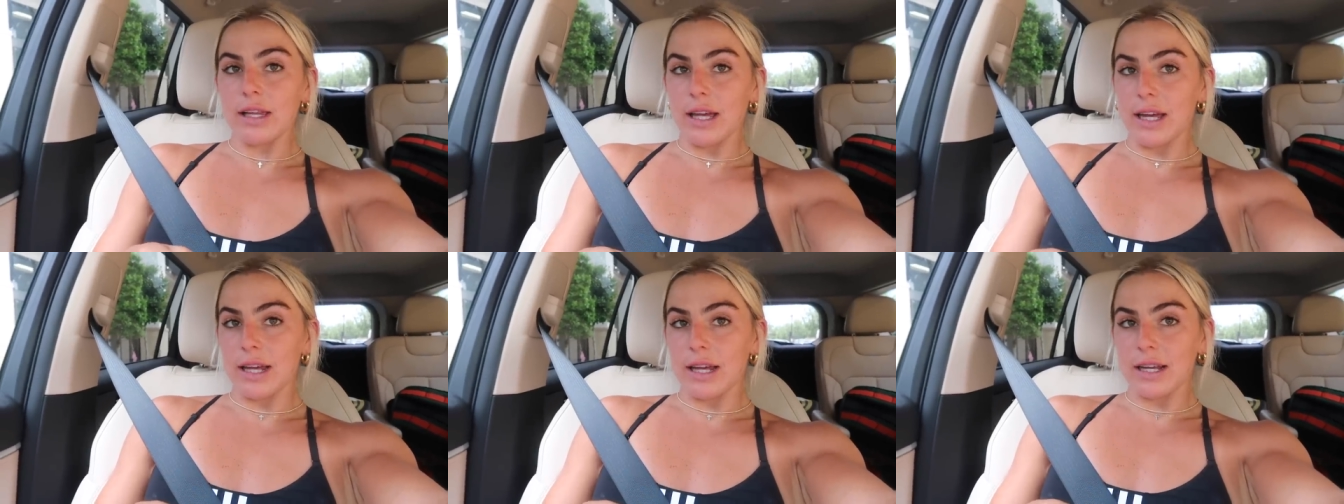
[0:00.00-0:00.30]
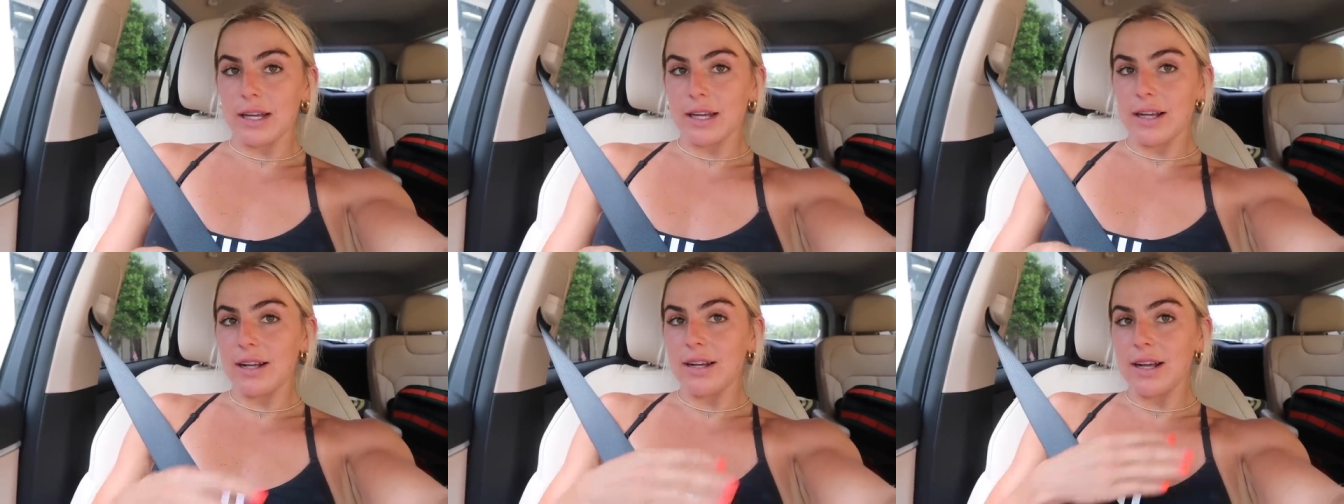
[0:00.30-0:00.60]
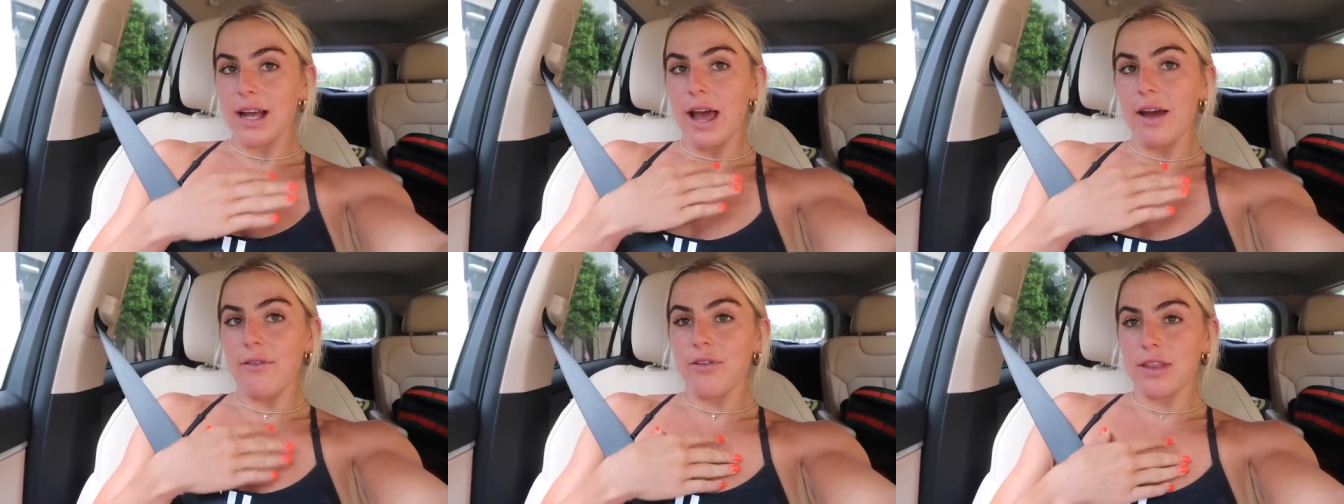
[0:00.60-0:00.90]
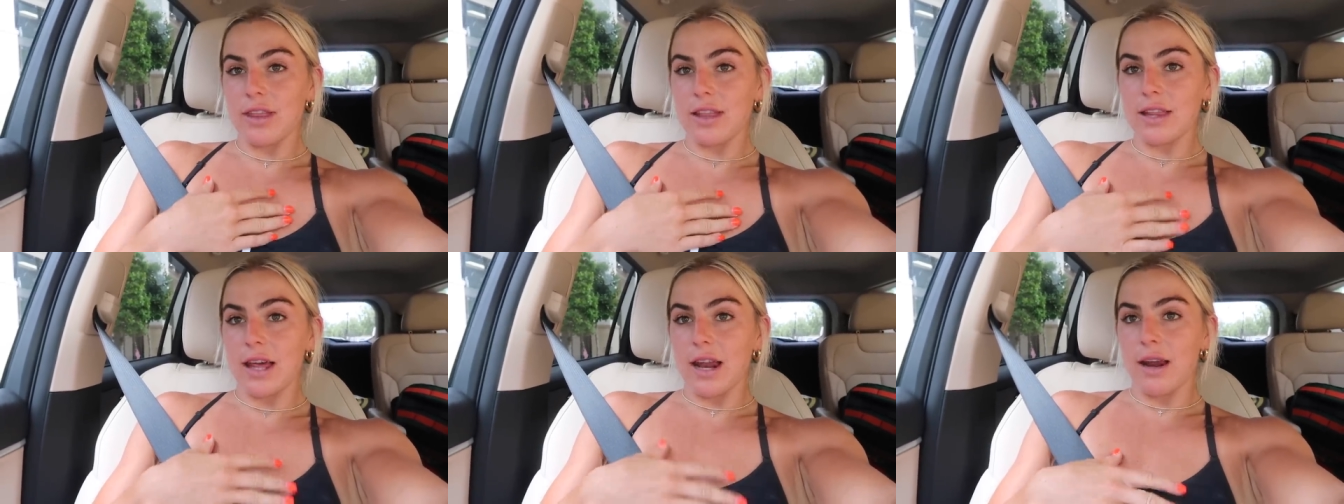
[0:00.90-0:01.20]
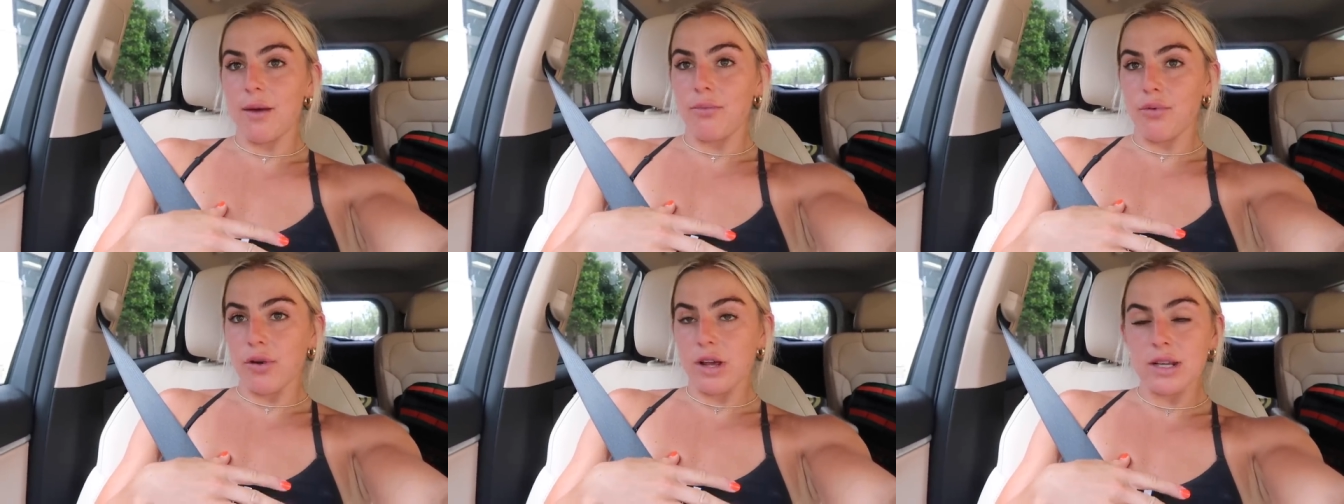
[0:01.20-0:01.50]
Like, everything
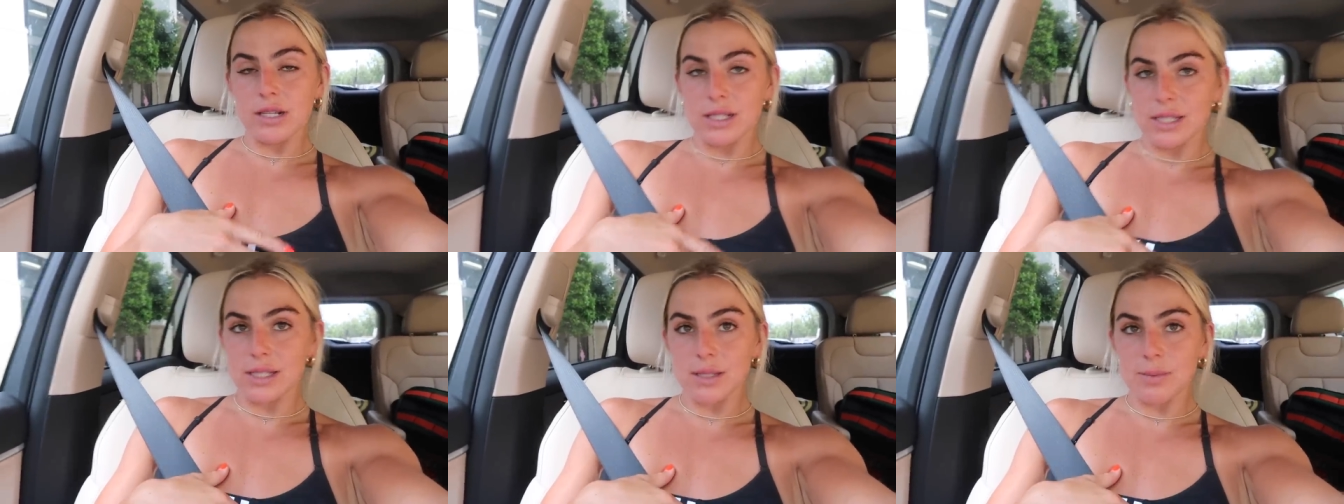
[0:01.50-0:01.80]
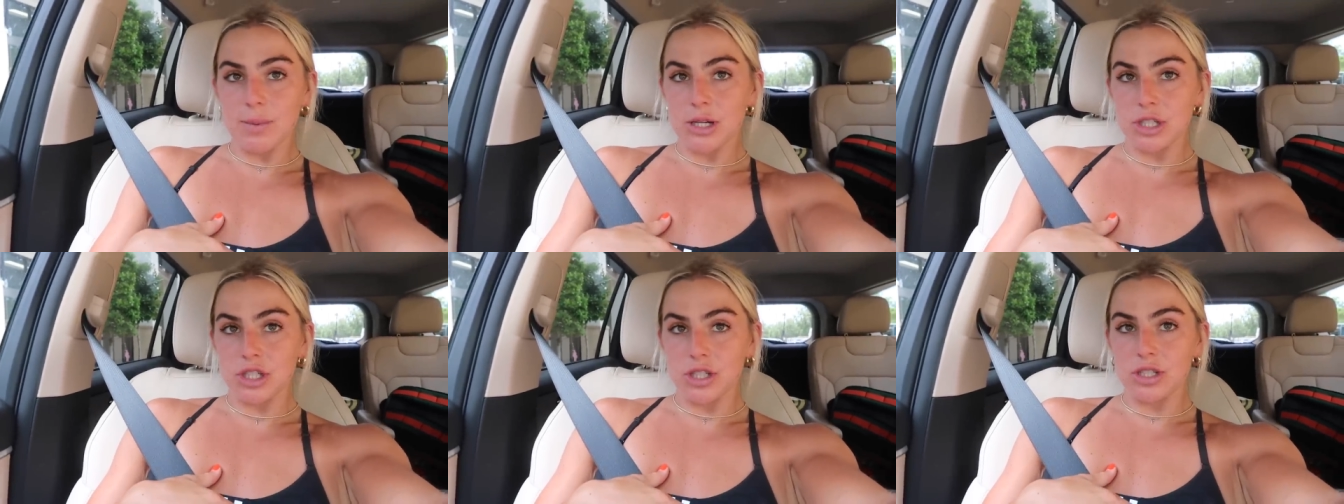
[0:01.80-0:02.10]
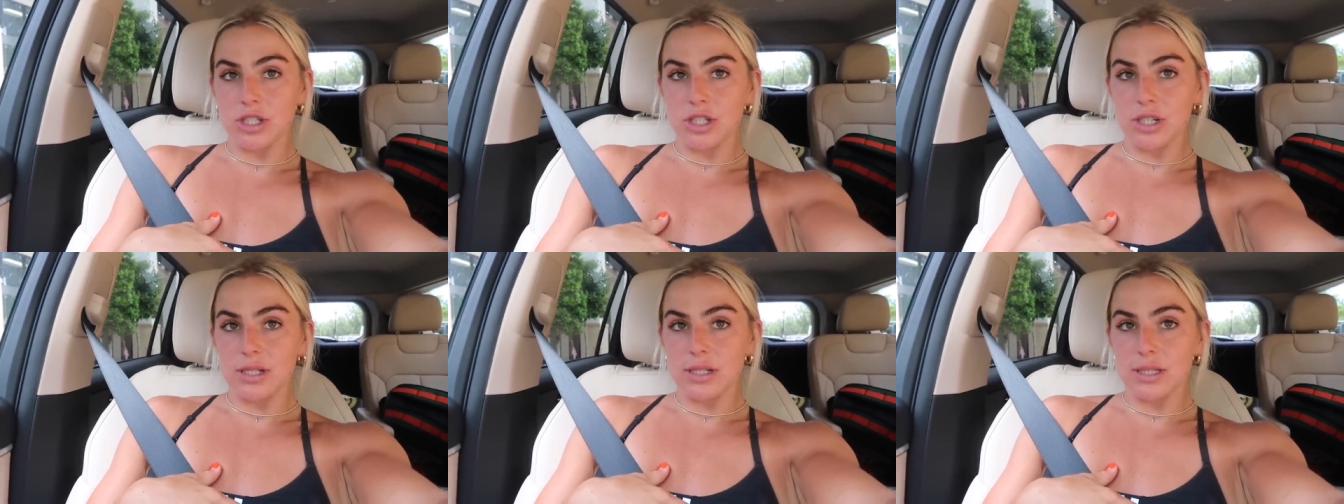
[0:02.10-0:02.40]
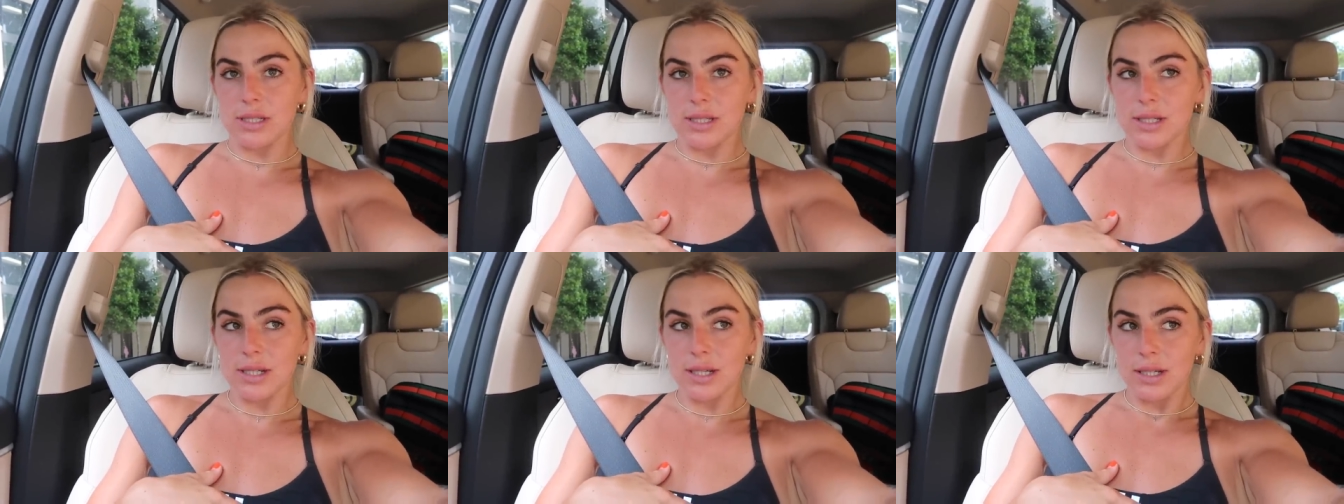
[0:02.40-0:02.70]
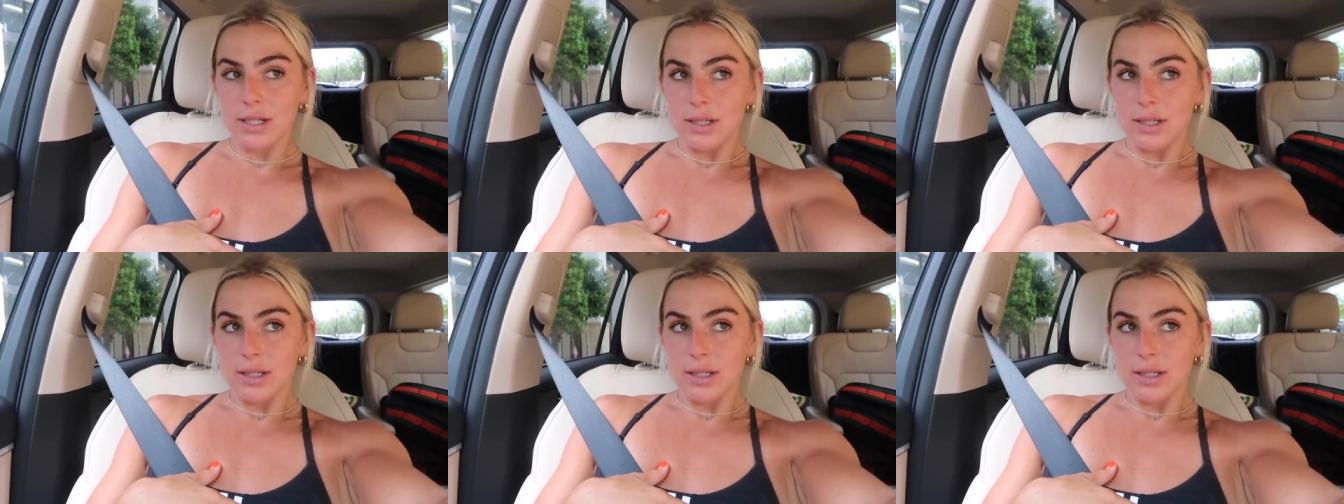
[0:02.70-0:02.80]
that it brings, especially just